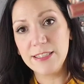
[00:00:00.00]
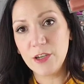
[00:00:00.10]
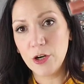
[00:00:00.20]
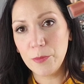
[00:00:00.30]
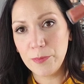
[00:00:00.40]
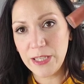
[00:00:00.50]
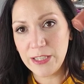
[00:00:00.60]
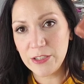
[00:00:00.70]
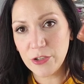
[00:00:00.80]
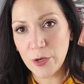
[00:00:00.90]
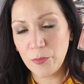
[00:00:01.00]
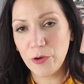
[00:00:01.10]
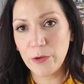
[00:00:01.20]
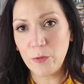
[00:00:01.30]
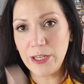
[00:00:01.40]
Her minis are
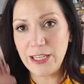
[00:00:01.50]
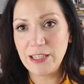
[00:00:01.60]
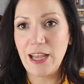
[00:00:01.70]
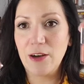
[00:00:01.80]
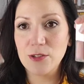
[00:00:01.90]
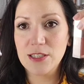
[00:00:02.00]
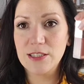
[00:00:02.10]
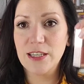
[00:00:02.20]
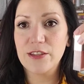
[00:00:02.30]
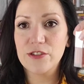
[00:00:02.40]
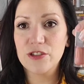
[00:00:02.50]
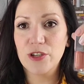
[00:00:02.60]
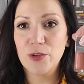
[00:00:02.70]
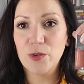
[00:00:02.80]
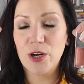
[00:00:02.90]
0.1 ounces, and
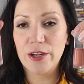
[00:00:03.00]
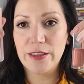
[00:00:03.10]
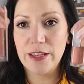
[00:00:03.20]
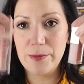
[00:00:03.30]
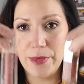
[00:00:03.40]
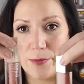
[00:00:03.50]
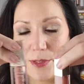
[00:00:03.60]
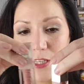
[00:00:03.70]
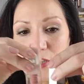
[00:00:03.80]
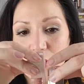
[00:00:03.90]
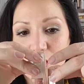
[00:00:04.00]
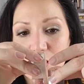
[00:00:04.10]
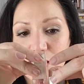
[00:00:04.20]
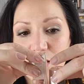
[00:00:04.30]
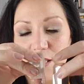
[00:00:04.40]
so are the Maybelline glosses.